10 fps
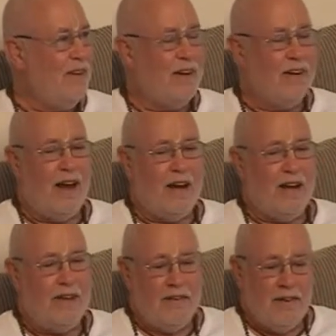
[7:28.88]
like that,
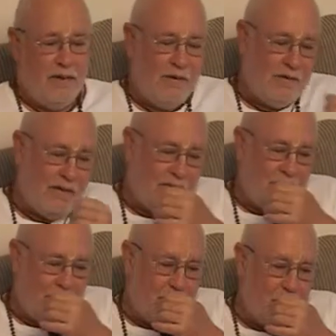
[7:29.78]
and you know,
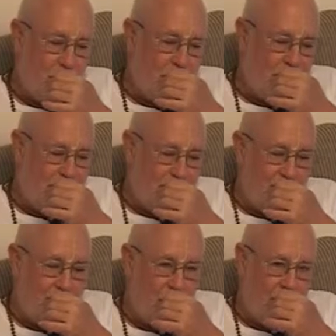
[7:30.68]

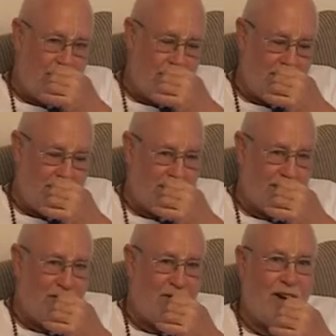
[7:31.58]
draw things
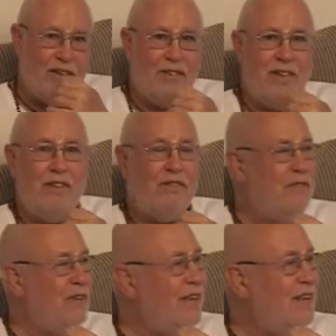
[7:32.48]
on the ground with their
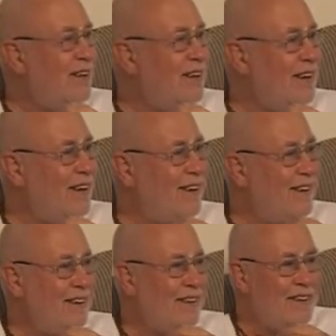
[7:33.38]
feet, and
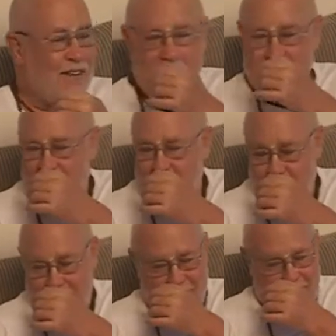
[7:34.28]
you know, look
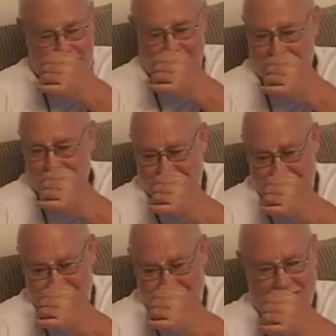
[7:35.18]
away,
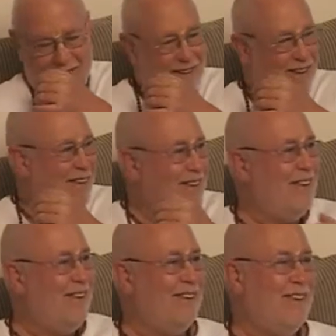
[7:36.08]
and
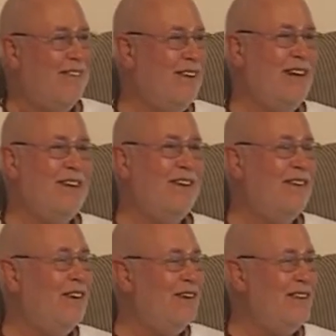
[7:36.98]
you know, I mean, they
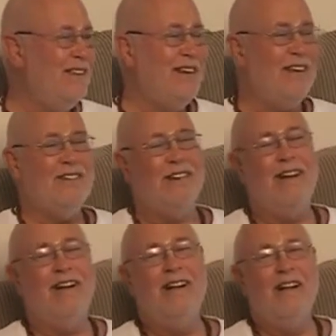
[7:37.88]
do all this stuff,
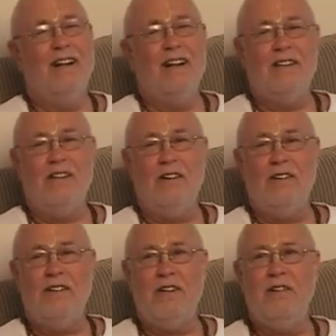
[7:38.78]
right?
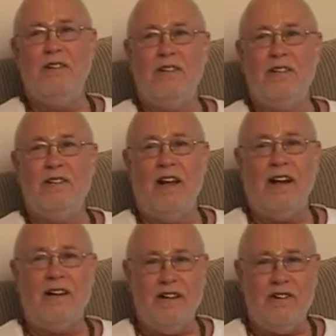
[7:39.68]
So she was
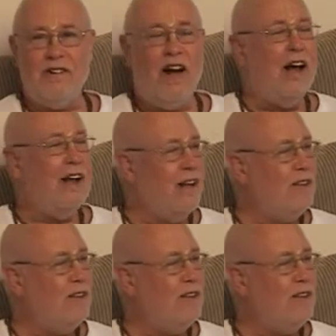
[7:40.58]
acting shy.